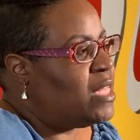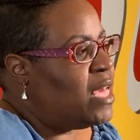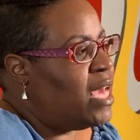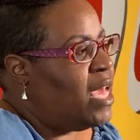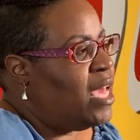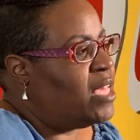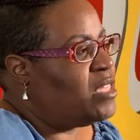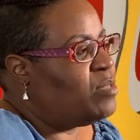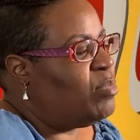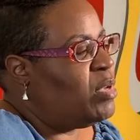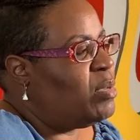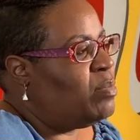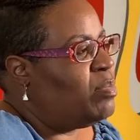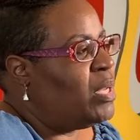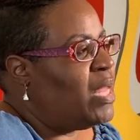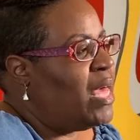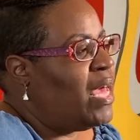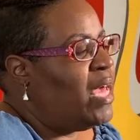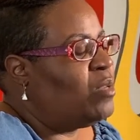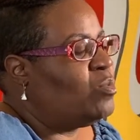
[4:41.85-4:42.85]
that has been
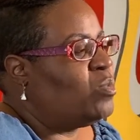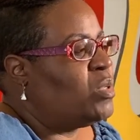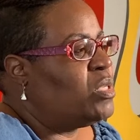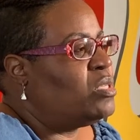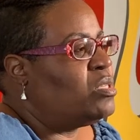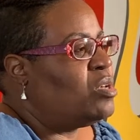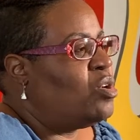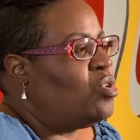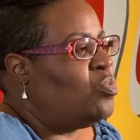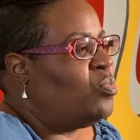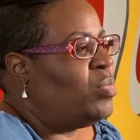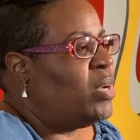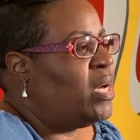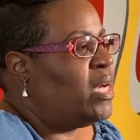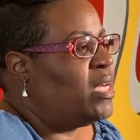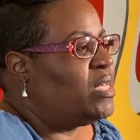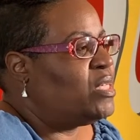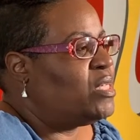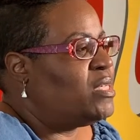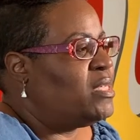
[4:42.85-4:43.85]
plagued with so
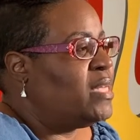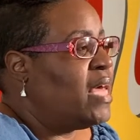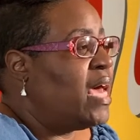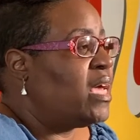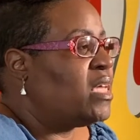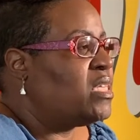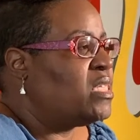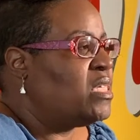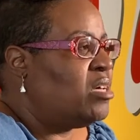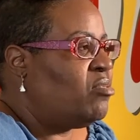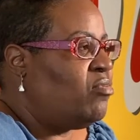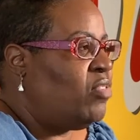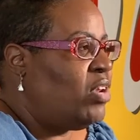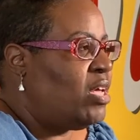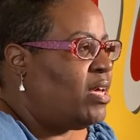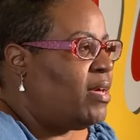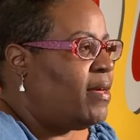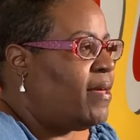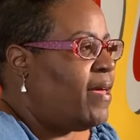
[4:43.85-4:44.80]
much negativity.